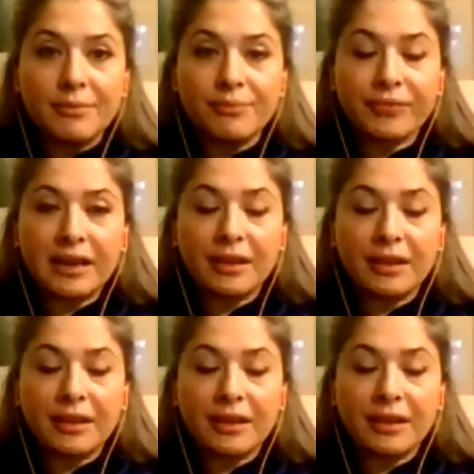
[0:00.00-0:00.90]
stay in the
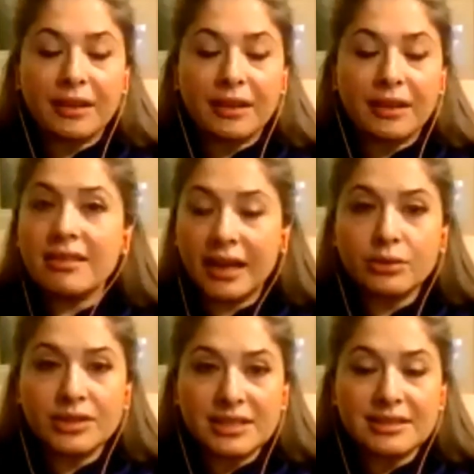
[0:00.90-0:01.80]
High Court yesterday against a
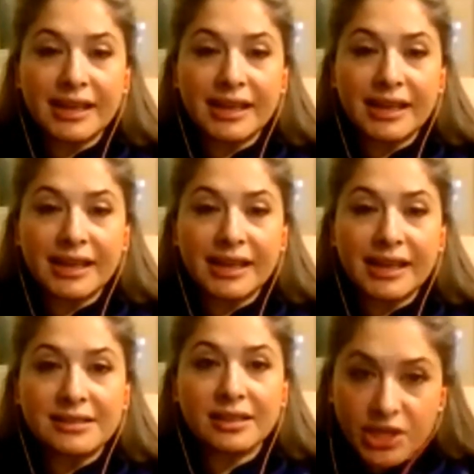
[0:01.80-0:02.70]
commission which is
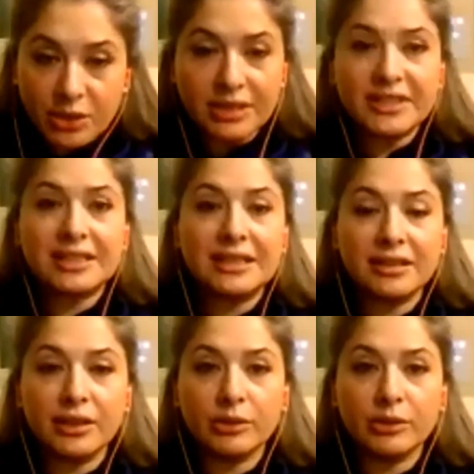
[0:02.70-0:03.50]
investigating the OMCs.